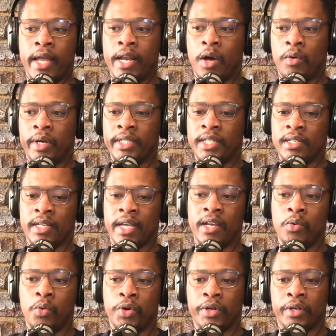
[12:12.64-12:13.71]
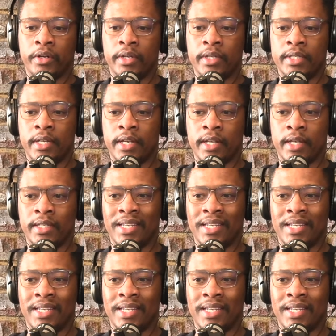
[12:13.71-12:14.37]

and our design work is an